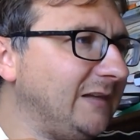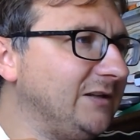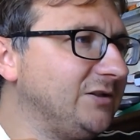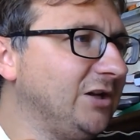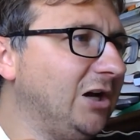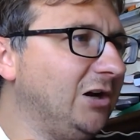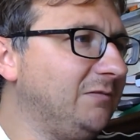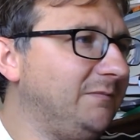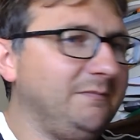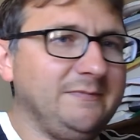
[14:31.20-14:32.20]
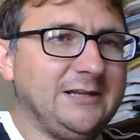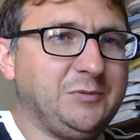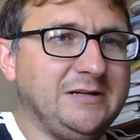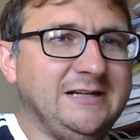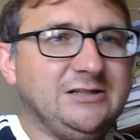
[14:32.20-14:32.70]
So that's
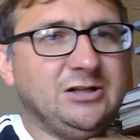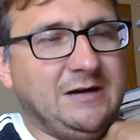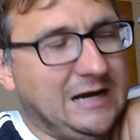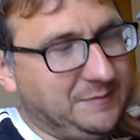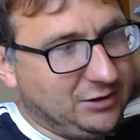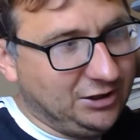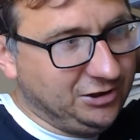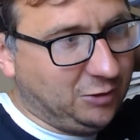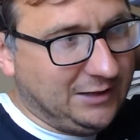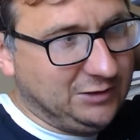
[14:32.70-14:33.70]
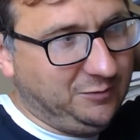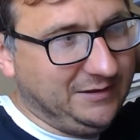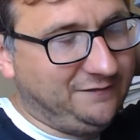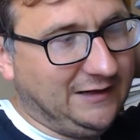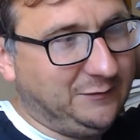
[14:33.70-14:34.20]
what you need to do. And because the question will be
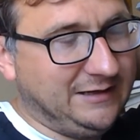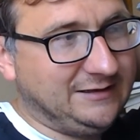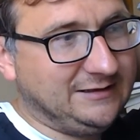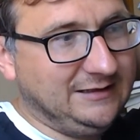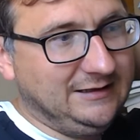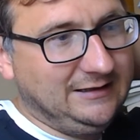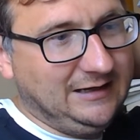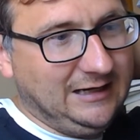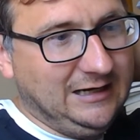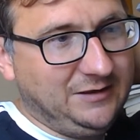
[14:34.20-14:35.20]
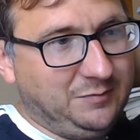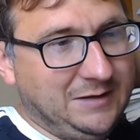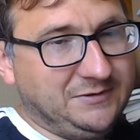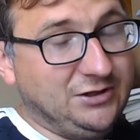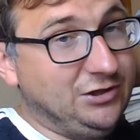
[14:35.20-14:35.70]
evaluate the prime
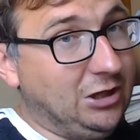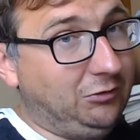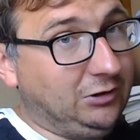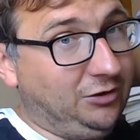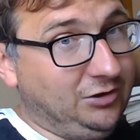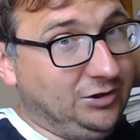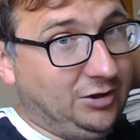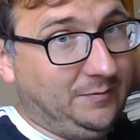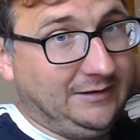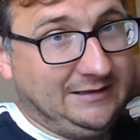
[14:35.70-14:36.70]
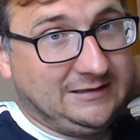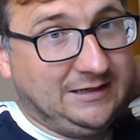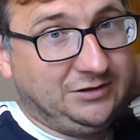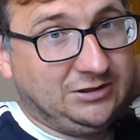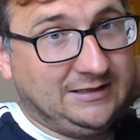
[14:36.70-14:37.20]
minister no longer dominates,
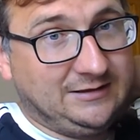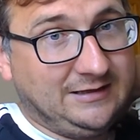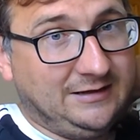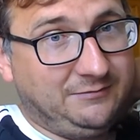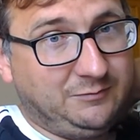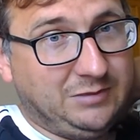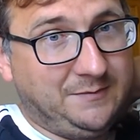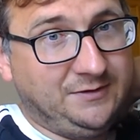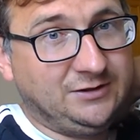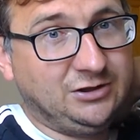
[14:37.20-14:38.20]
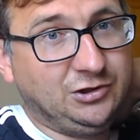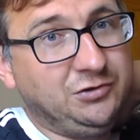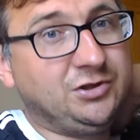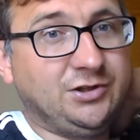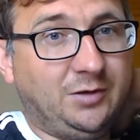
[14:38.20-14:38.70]
that suggests that prime ministers
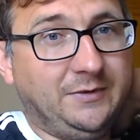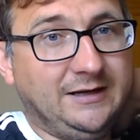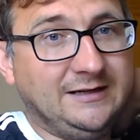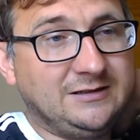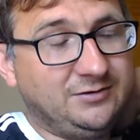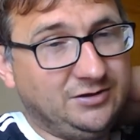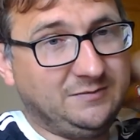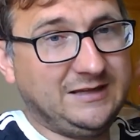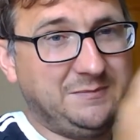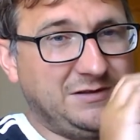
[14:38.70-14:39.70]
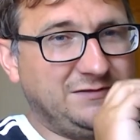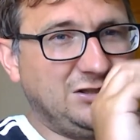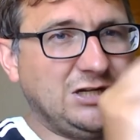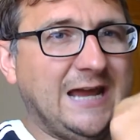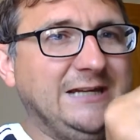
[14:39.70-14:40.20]
used to dominate. So there's that bit of
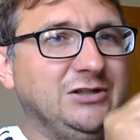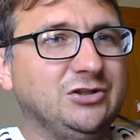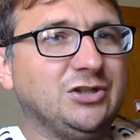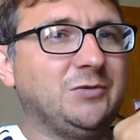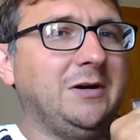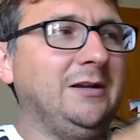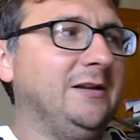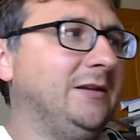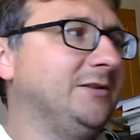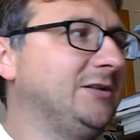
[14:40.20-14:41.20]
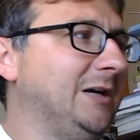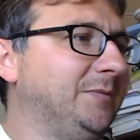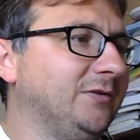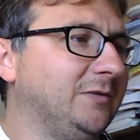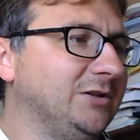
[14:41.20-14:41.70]
change as well in that type
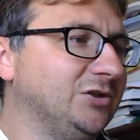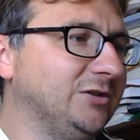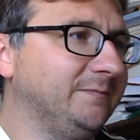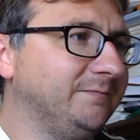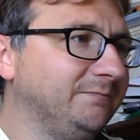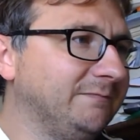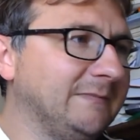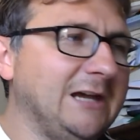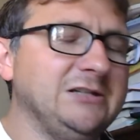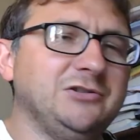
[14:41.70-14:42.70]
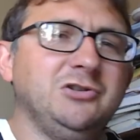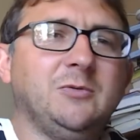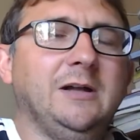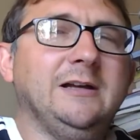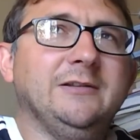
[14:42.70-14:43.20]
of question. Actually, I did
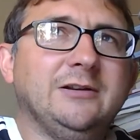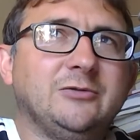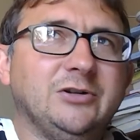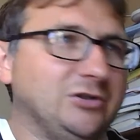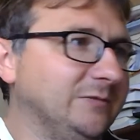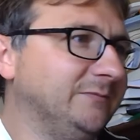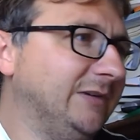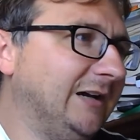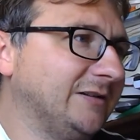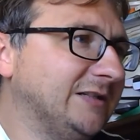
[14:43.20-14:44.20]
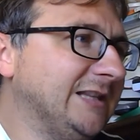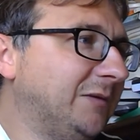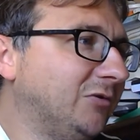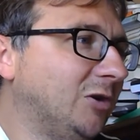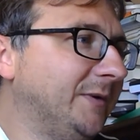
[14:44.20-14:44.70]
quite like that question. I can see that
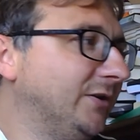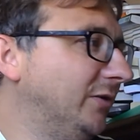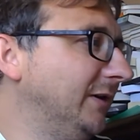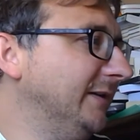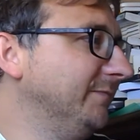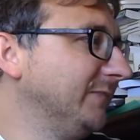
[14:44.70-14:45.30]
one coming your way.